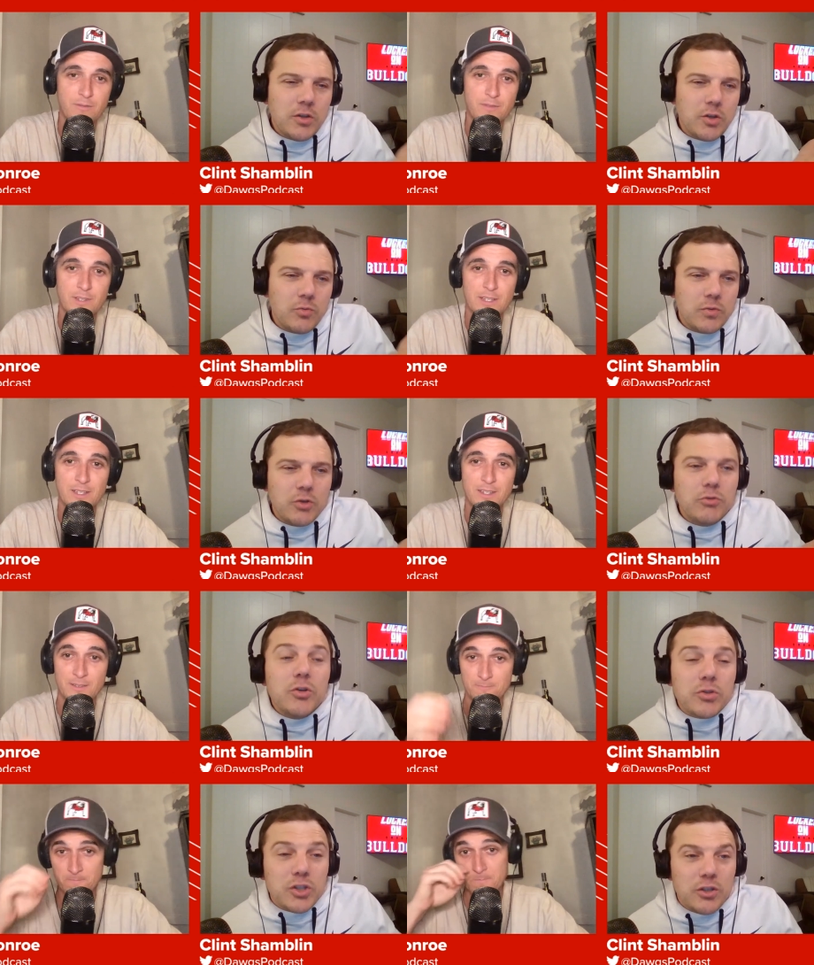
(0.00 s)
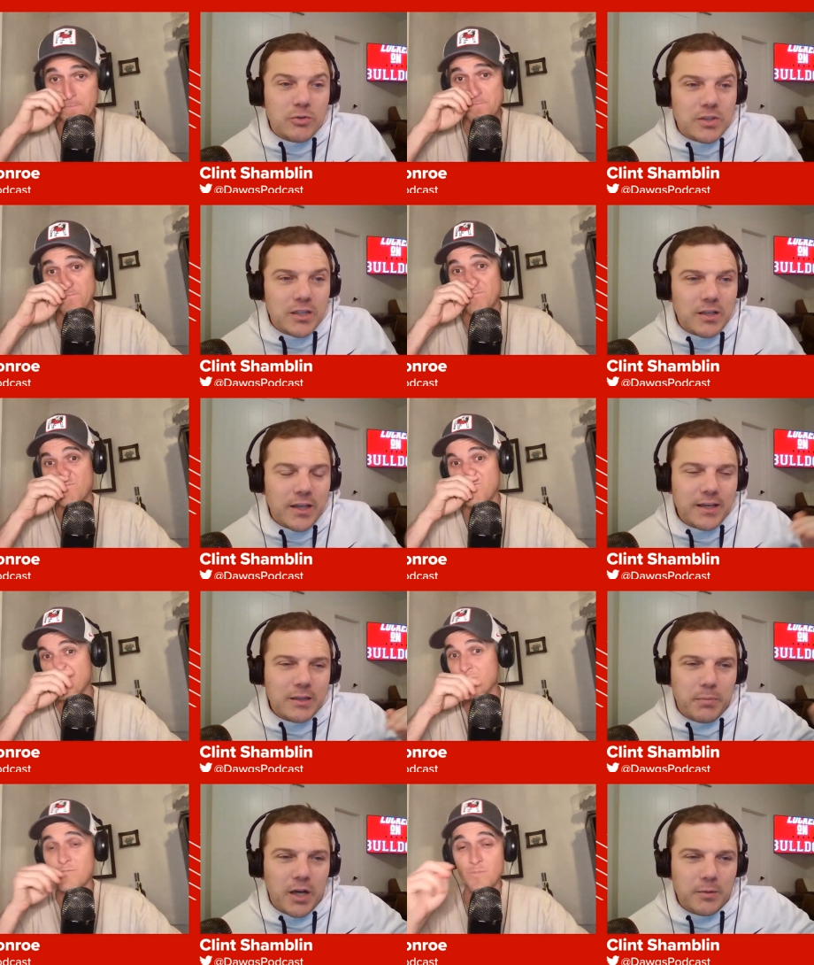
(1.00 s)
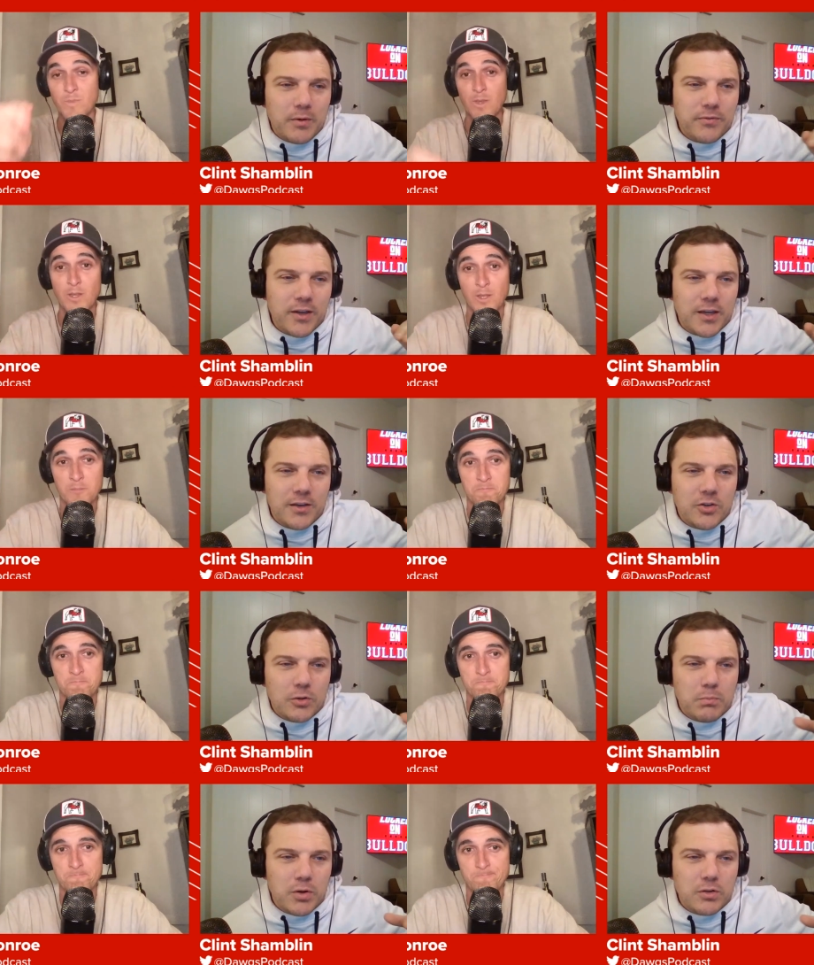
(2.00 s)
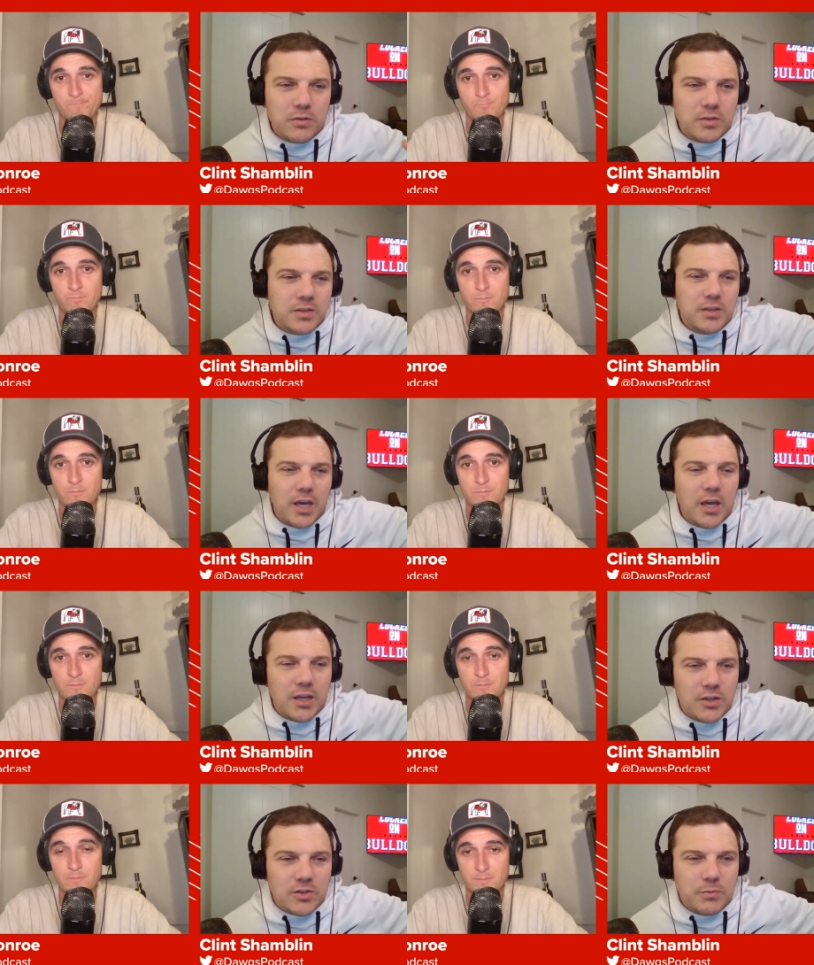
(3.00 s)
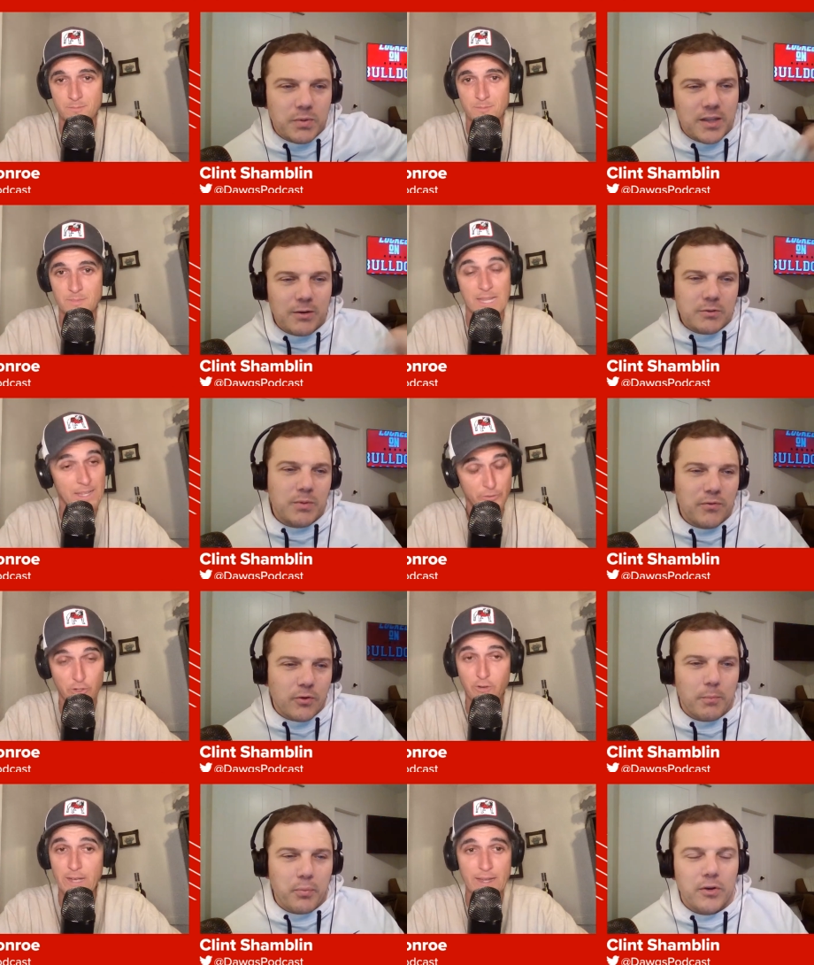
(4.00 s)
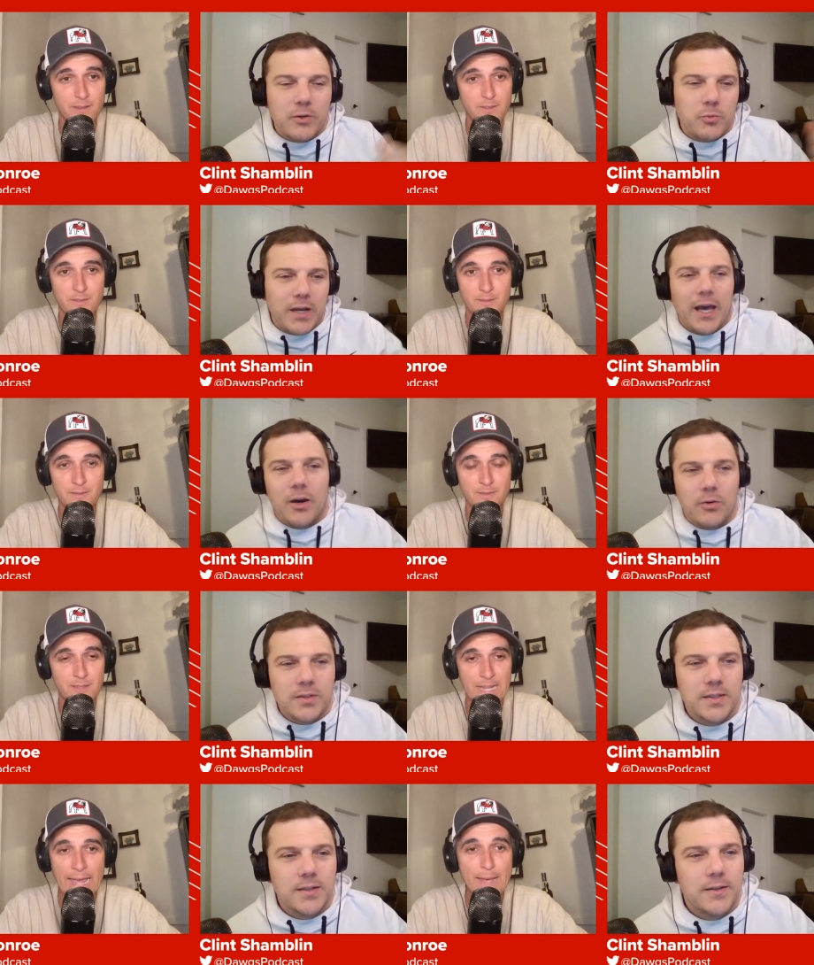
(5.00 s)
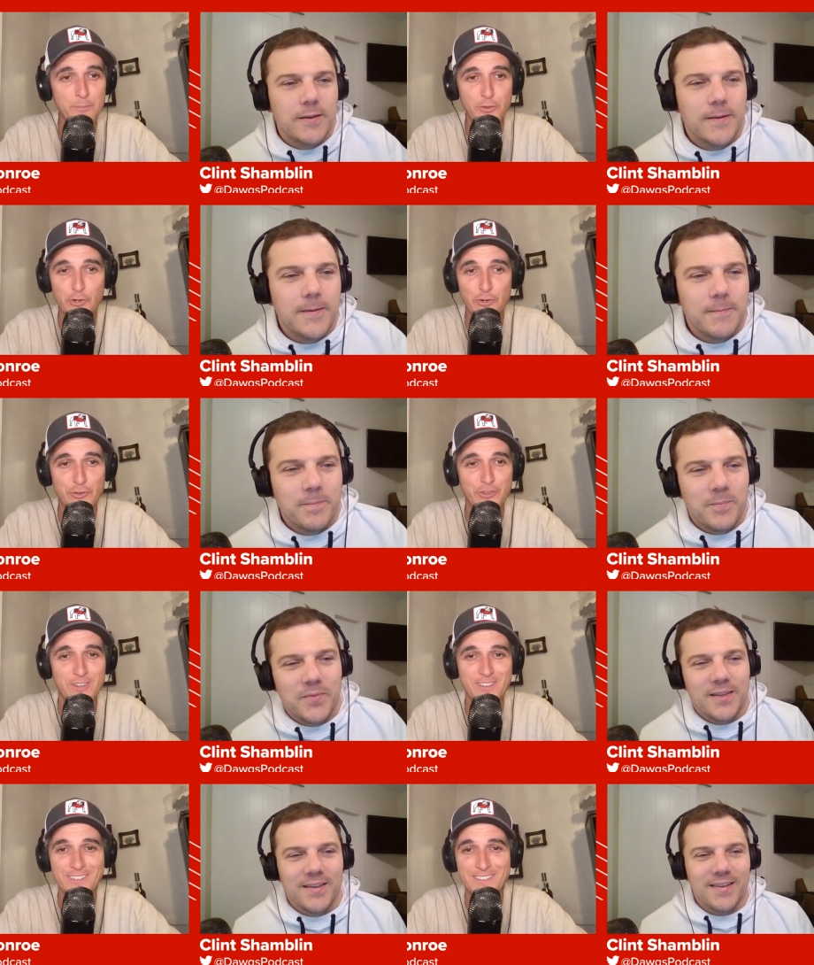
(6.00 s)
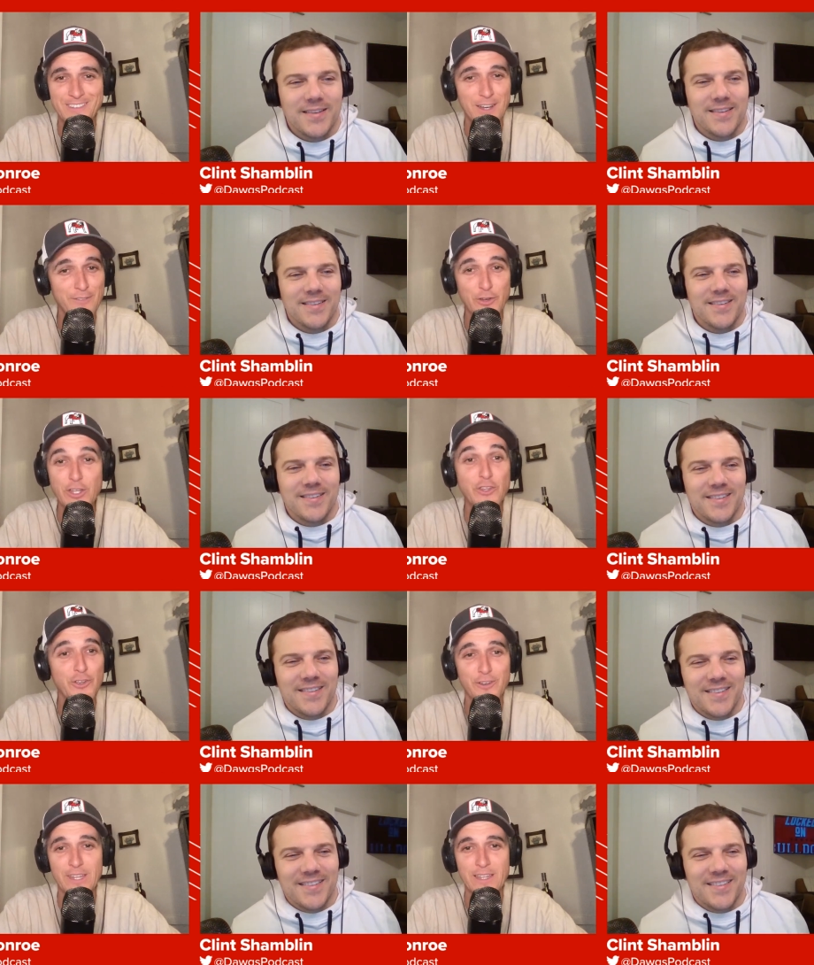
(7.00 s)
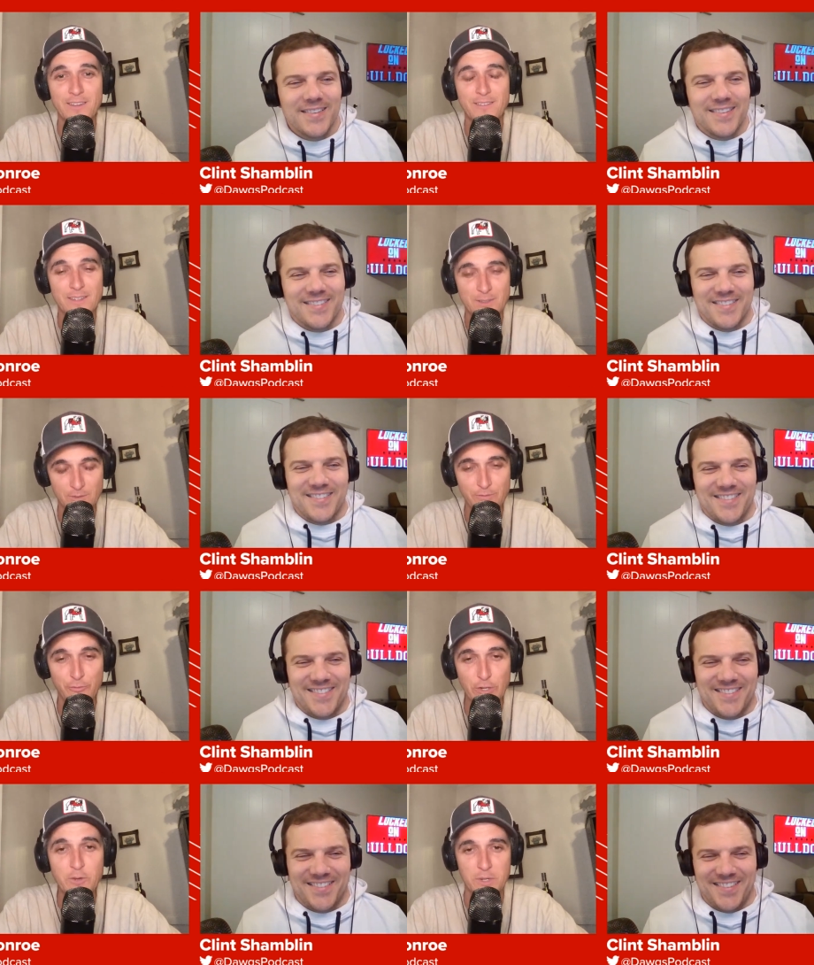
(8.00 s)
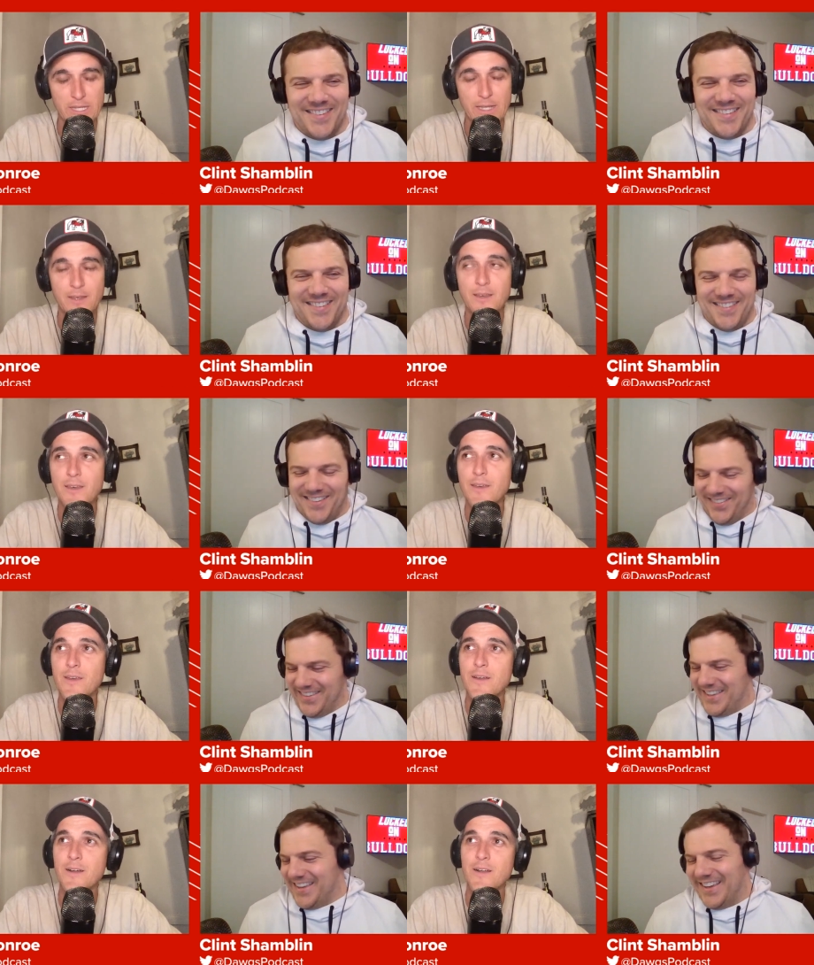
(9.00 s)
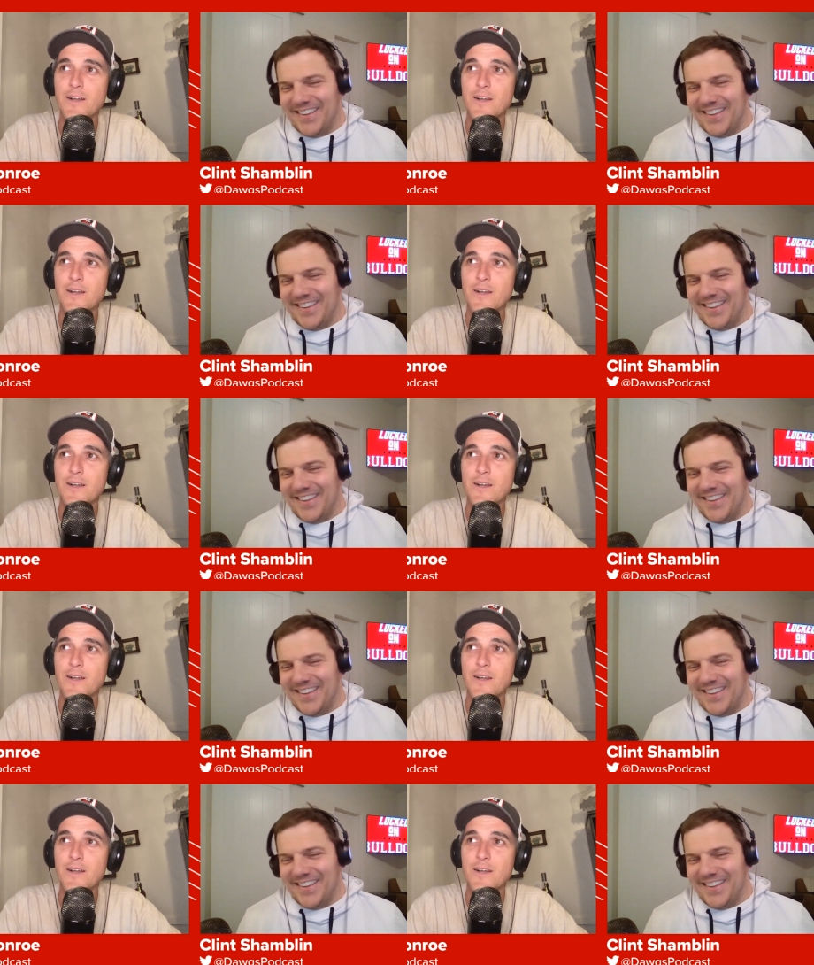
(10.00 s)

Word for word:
Speaker 1: you, you used to use it like at the bottom of like your bird's cage, but
Speaker 2: that that's correct. Print went out. Hamsters covered in urine. Frequently. Okay.